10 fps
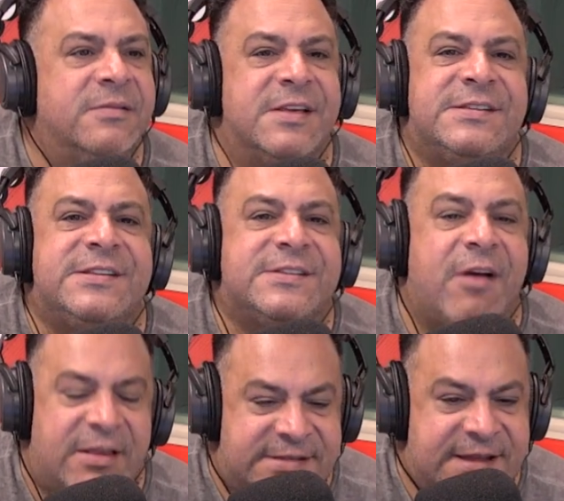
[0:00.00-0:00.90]

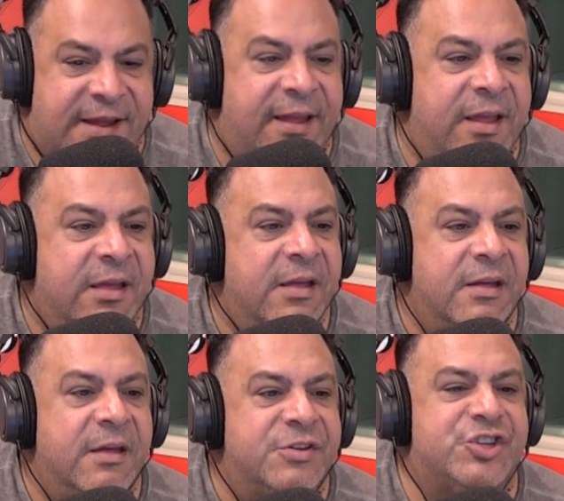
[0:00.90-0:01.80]
disgusting
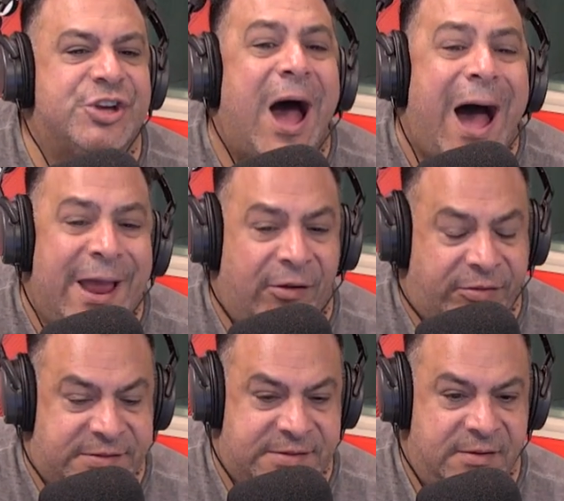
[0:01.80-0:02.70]

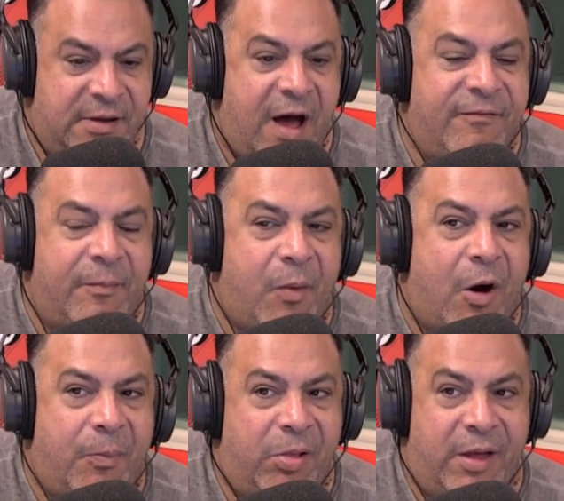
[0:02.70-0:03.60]
child of a
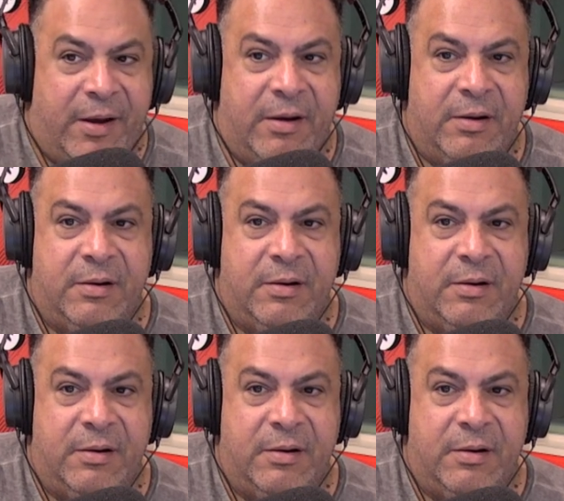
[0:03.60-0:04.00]
ball player.